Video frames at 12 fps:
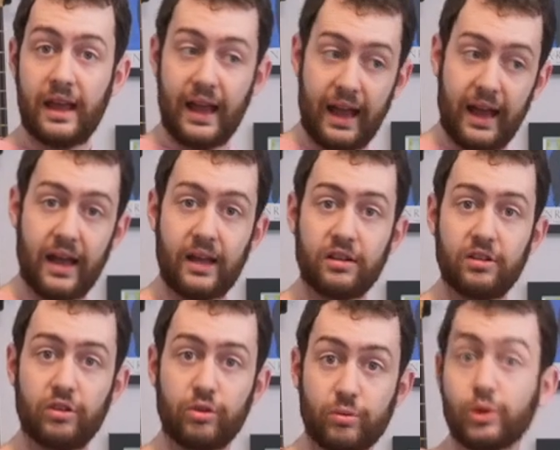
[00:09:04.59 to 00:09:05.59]
and
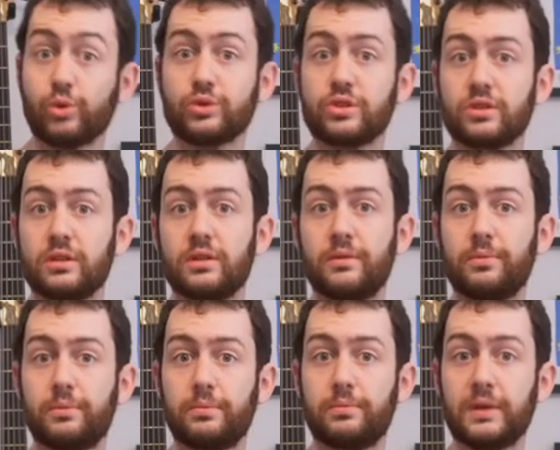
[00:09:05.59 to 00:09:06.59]
the roots
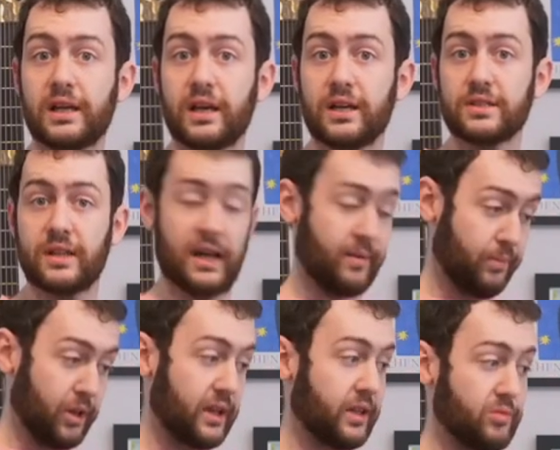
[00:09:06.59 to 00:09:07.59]
because I'm
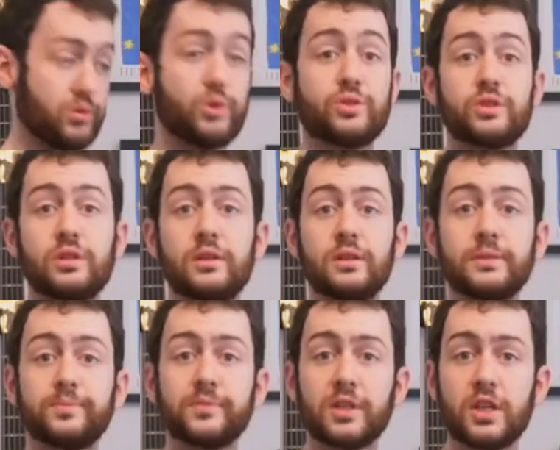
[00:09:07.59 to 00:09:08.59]
playing the roots.
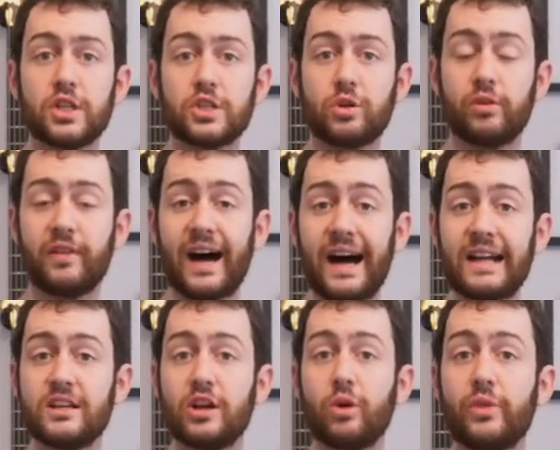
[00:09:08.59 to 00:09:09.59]
So if I
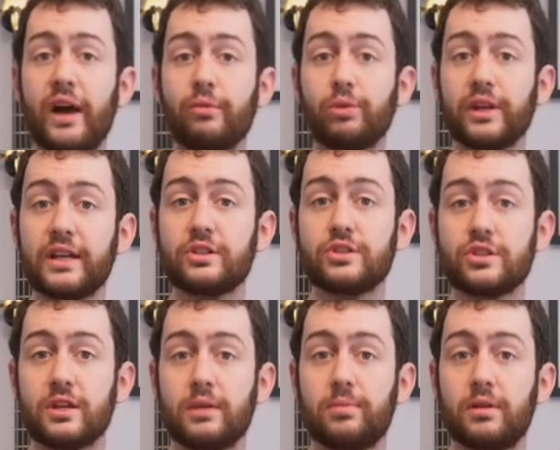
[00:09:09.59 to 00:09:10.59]
know that
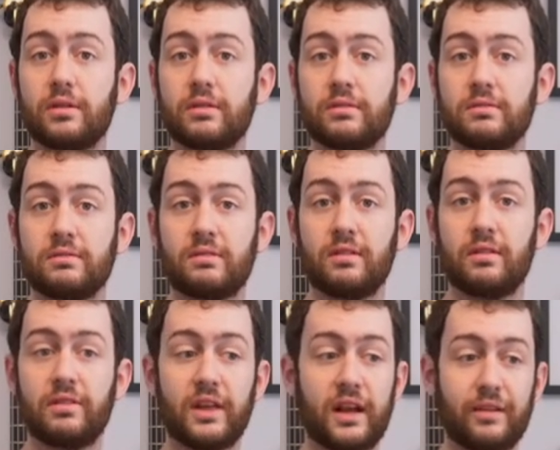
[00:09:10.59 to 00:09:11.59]
relationship,
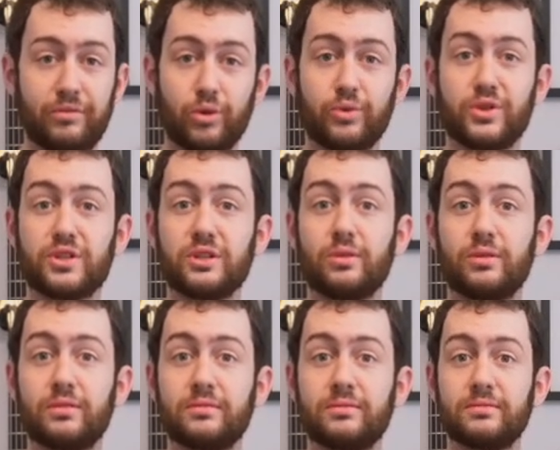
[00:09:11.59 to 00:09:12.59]
then I've learned the tune.
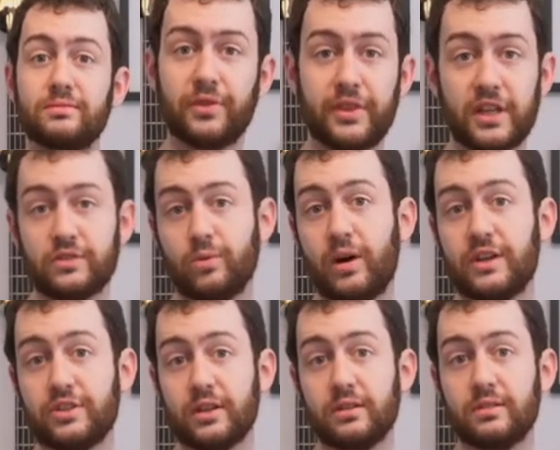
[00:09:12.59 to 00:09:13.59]
Thanks for
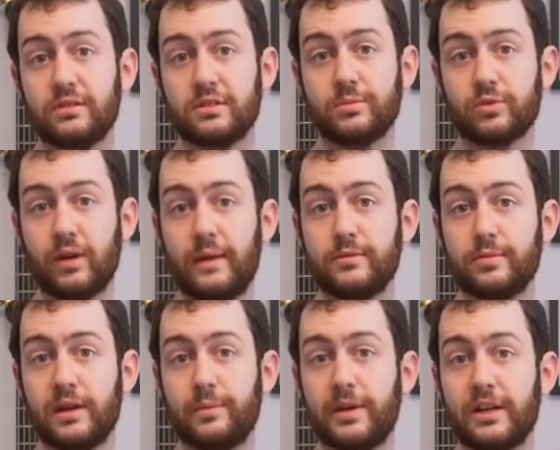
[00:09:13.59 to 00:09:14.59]
watching. Subscribe to
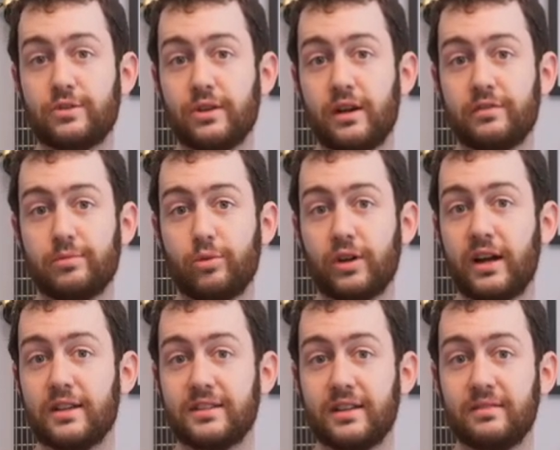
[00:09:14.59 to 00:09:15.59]
me on Patreon for more
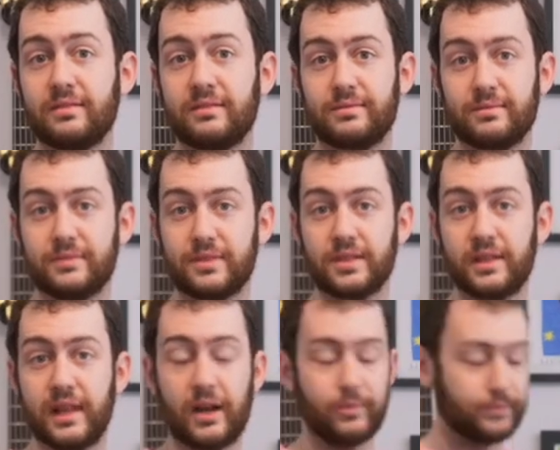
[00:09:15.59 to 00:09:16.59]
content.
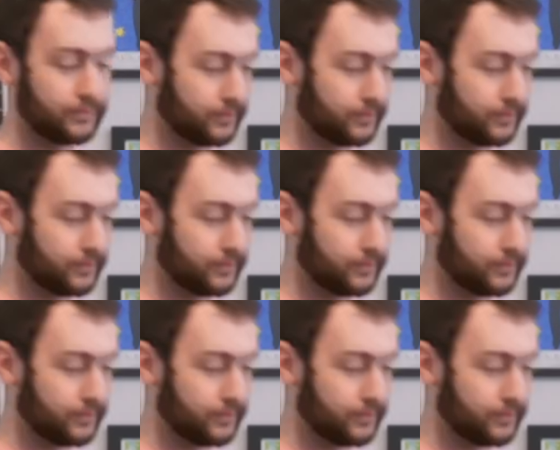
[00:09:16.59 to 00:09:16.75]
CDF.